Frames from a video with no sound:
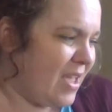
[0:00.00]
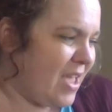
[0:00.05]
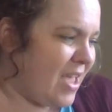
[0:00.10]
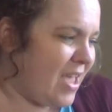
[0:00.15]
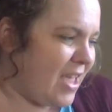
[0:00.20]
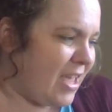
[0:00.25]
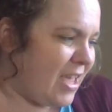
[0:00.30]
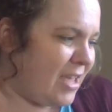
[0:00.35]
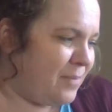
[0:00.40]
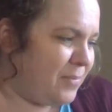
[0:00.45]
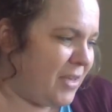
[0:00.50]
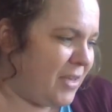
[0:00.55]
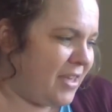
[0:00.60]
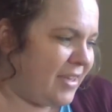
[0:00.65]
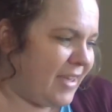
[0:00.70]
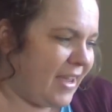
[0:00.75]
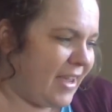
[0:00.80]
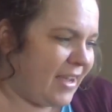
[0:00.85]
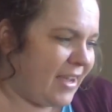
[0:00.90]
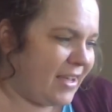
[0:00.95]
It
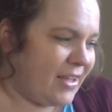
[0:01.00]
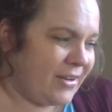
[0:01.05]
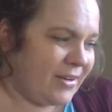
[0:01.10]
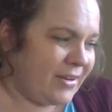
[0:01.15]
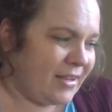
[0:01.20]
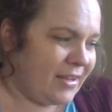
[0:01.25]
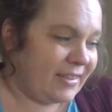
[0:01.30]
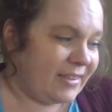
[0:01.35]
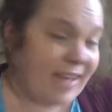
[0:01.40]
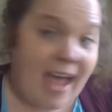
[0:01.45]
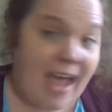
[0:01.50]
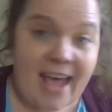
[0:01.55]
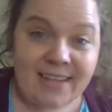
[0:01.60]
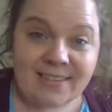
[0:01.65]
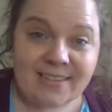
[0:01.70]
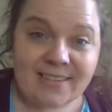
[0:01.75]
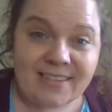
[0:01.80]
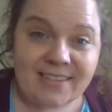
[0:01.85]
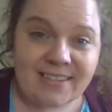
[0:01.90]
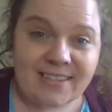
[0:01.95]
began
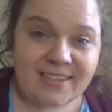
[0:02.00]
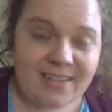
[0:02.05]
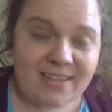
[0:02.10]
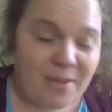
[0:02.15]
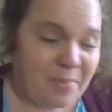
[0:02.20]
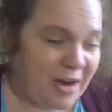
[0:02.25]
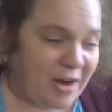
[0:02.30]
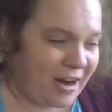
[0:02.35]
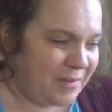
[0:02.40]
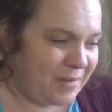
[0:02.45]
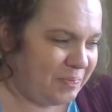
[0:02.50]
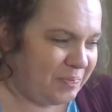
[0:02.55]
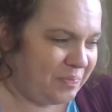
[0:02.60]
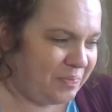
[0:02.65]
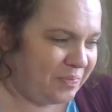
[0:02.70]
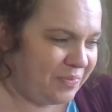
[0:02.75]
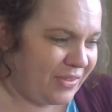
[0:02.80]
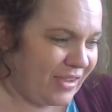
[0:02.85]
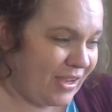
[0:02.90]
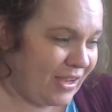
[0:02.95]
last summer.
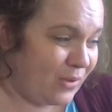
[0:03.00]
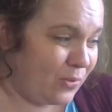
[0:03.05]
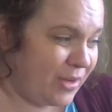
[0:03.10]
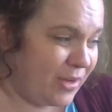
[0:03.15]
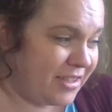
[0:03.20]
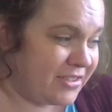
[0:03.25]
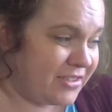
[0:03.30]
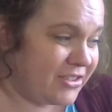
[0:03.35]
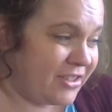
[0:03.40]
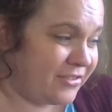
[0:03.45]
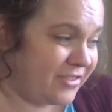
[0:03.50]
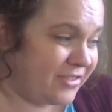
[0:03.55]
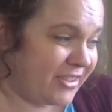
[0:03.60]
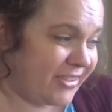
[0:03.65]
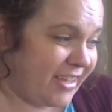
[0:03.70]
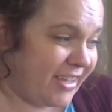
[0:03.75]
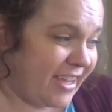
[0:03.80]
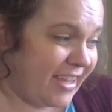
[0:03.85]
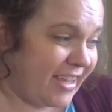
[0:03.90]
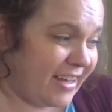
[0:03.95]
I went to
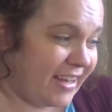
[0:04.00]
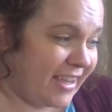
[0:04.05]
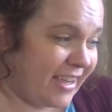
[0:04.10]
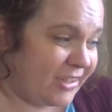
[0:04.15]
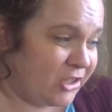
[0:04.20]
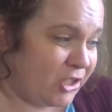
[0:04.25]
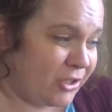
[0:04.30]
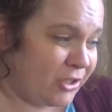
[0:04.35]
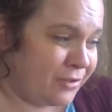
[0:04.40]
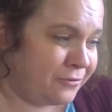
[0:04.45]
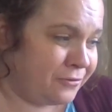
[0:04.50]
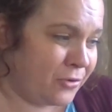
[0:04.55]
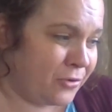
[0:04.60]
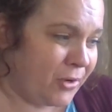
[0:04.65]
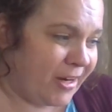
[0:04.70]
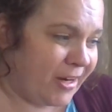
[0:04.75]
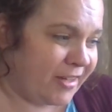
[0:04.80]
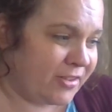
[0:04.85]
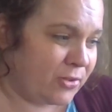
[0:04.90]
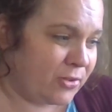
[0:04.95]
visit a national
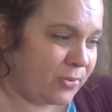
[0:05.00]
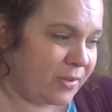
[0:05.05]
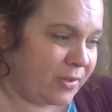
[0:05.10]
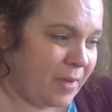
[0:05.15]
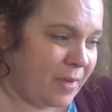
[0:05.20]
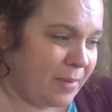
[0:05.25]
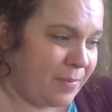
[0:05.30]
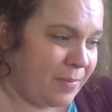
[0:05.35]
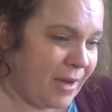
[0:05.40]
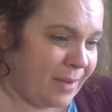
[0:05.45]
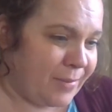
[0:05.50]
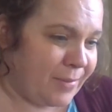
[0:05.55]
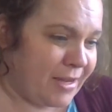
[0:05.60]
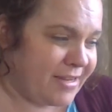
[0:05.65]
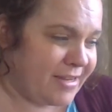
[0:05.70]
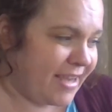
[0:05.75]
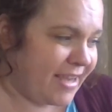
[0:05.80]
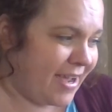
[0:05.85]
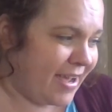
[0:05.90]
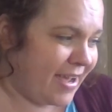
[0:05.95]
forest with my mom and
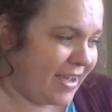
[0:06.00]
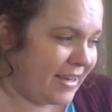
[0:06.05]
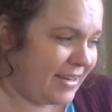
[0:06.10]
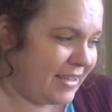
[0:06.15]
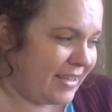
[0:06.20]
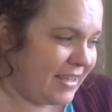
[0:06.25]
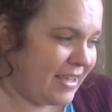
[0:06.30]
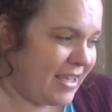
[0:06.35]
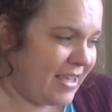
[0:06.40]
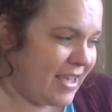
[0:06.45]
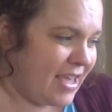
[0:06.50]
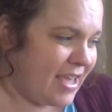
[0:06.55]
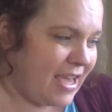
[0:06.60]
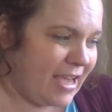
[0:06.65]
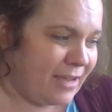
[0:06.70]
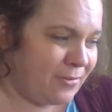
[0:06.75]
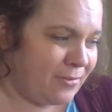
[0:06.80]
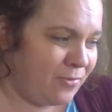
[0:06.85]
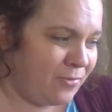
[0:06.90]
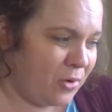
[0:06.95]
dad.
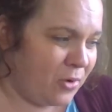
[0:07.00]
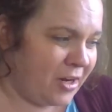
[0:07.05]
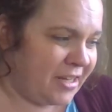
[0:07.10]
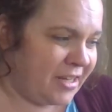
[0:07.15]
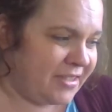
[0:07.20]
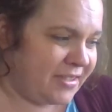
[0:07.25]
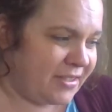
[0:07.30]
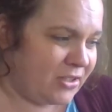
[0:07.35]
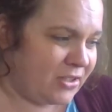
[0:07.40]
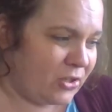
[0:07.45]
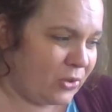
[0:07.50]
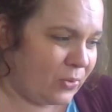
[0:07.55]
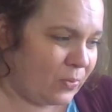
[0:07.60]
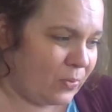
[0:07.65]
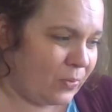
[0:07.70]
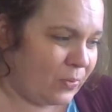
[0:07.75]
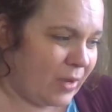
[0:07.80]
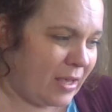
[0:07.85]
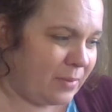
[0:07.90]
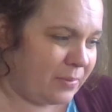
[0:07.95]
A forest is a
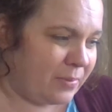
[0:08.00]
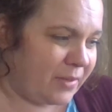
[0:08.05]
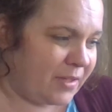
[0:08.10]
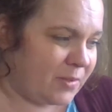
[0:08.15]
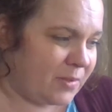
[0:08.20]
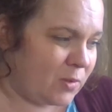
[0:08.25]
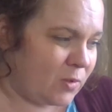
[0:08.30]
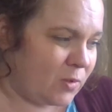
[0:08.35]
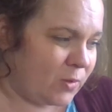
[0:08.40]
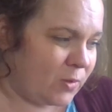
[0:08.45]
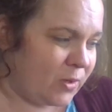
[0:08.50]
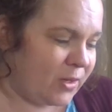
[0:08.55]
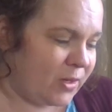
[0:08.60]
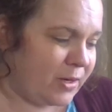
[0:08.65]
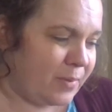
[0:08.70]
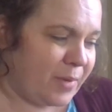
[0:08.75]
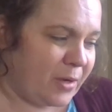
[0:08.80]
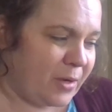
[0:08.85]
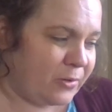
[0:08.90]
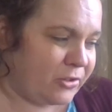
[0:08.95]
great place to learn
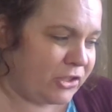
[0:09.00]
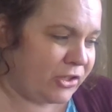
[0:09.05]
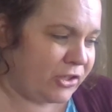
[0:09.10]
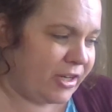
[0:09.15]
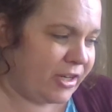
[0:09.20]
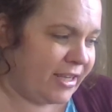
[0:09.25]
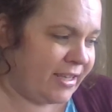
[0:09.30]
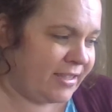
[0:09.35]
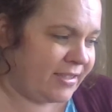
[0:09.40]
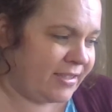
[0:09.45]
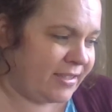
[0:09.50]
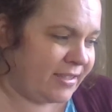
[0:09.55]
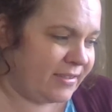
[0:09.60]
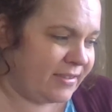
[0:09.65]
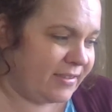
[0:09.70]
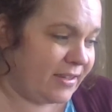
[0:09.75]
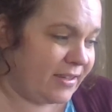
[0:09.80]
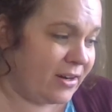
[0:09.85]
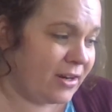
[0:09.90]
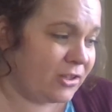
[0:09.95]
about trees.
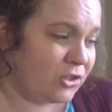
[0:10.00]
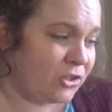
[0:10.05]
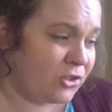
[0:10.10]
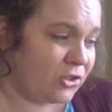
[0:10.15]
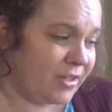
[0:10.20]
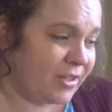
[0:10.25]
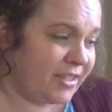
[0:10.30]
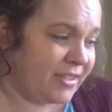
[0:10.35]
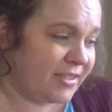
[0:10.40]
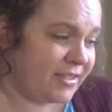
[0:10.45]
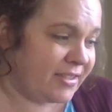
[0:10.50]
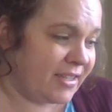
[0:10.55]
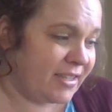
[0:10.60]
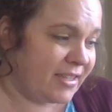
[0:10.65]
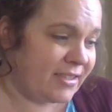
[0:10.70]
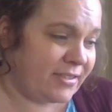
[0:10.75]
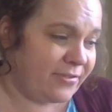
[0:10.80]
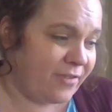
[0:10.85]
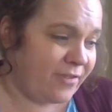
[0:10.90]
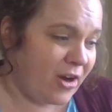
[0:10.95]
There are trees
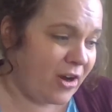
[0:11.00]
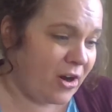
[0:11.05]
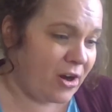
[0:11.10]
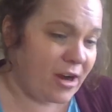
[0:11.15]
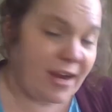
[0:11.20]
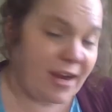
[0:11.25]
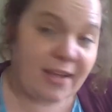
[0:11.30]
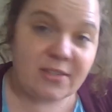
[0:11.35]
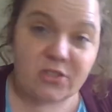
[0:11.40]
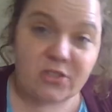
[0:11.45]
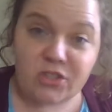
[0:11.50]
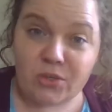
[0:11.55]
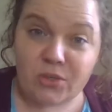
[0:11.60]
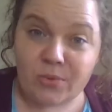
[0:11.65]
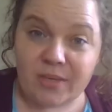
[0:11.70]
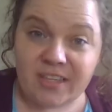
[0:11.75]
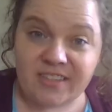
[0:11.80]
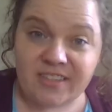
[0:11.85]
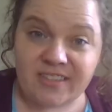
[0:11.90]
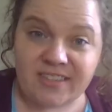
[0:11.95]
as far as you
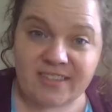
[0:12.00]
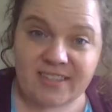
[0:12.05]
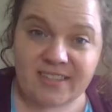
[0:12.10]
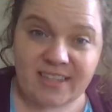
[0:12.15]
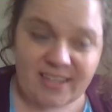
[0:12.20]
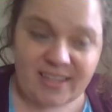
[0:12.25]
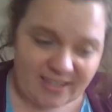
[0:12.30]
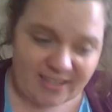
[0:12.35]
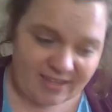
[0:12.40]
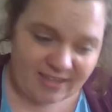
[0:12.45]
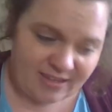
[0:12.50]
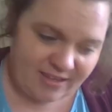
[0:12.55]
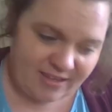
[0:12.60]
can see.